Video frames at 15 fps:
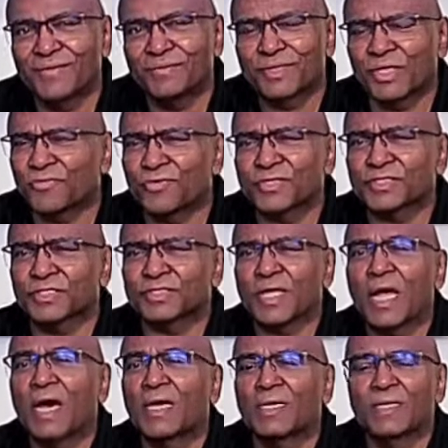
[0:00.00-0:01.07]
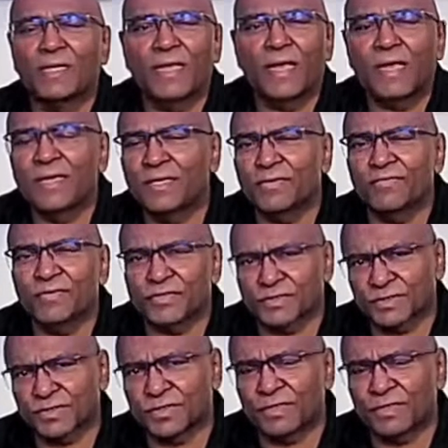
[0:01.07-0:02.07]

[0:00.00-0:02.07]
The risk is hardly any risk.